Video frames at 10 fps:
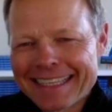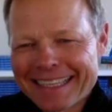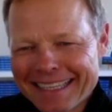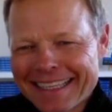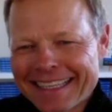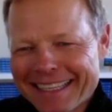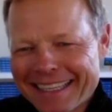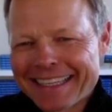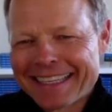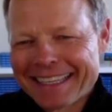
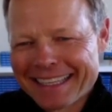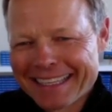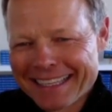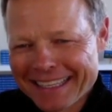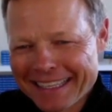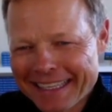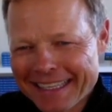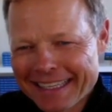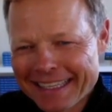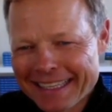
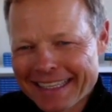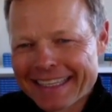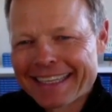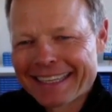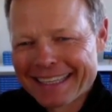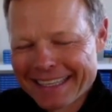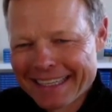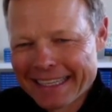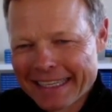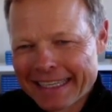
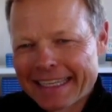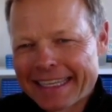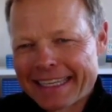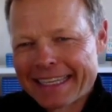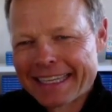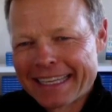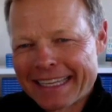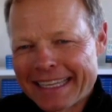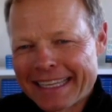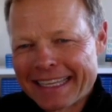
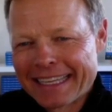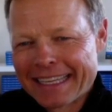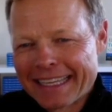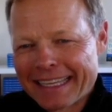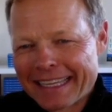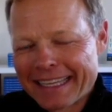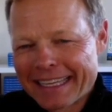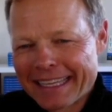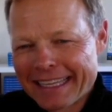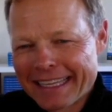
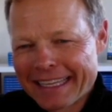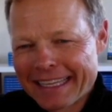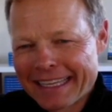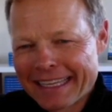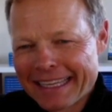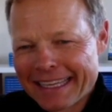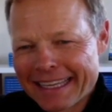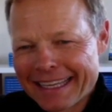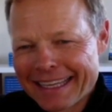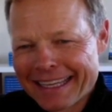
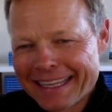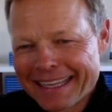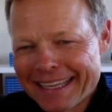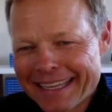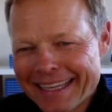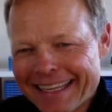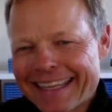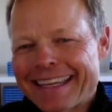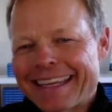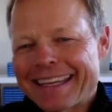
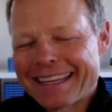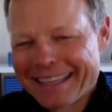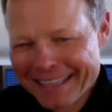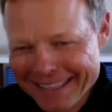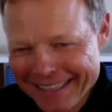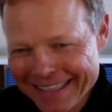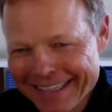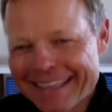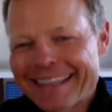This person isn't speaking.